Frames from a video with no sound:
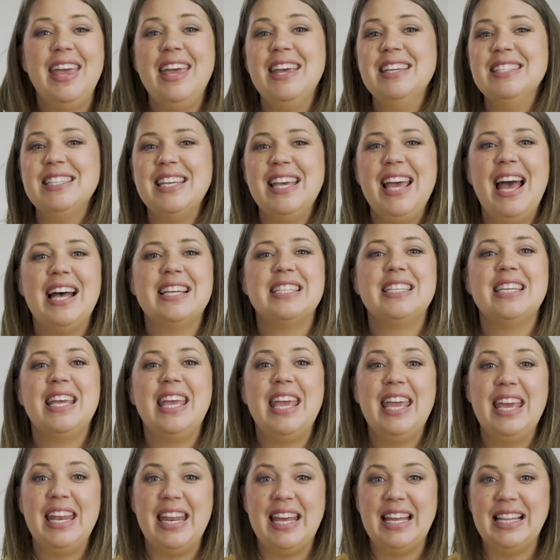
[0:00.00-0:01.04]
easy as
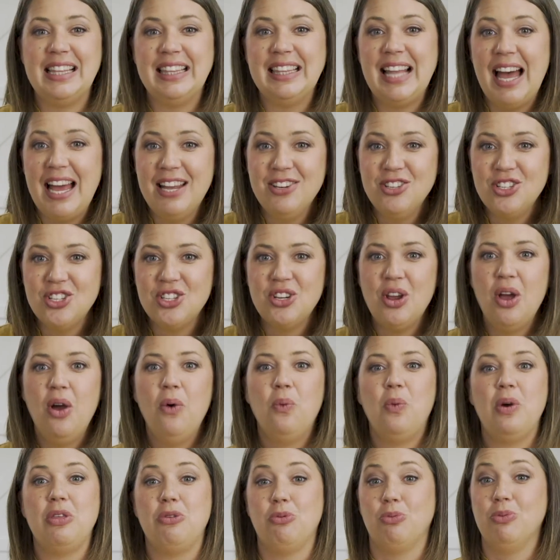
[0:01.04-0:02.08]
eating lunch
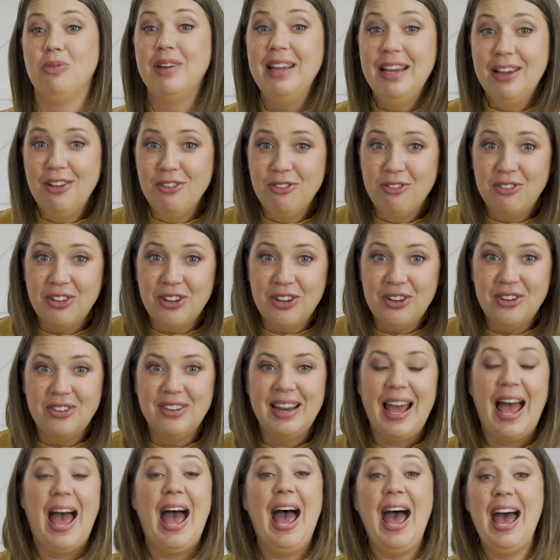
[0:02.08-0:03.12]
with real
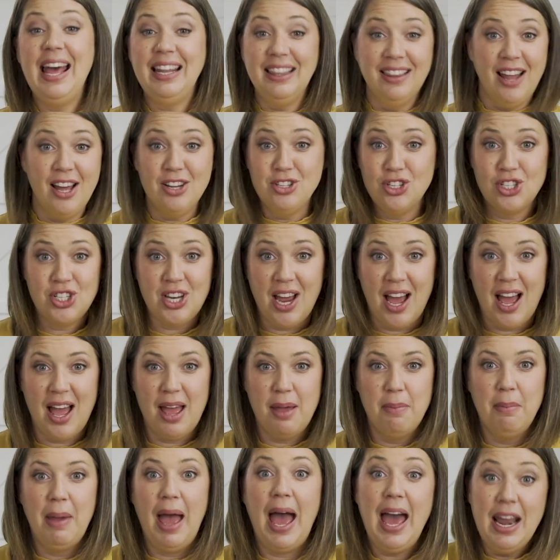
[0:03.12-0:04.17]
food at
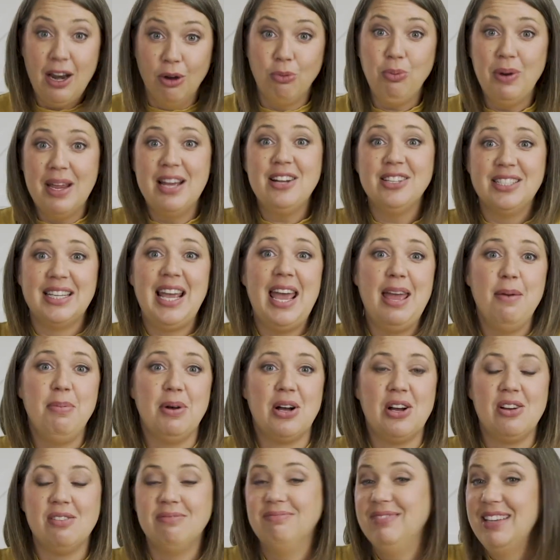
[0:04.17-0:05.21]
lunchtime at a real
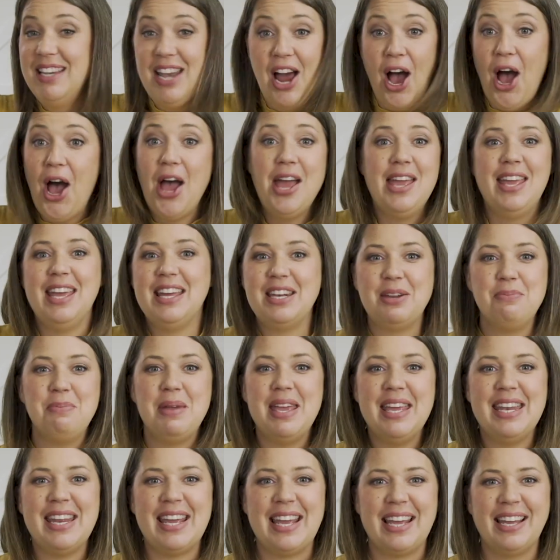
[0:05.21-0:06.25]
table, not in a
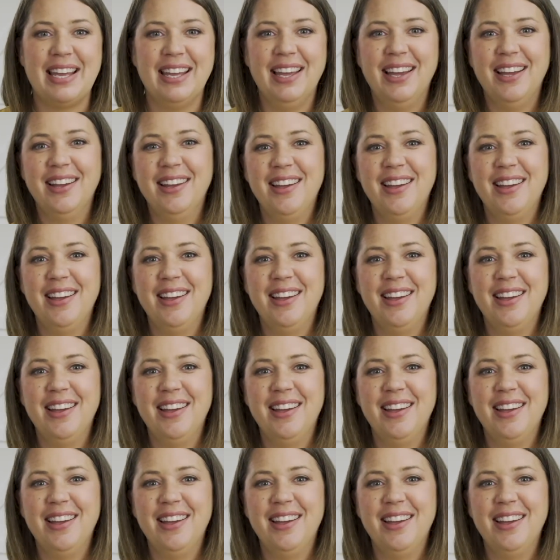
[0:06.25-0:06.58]
meeting.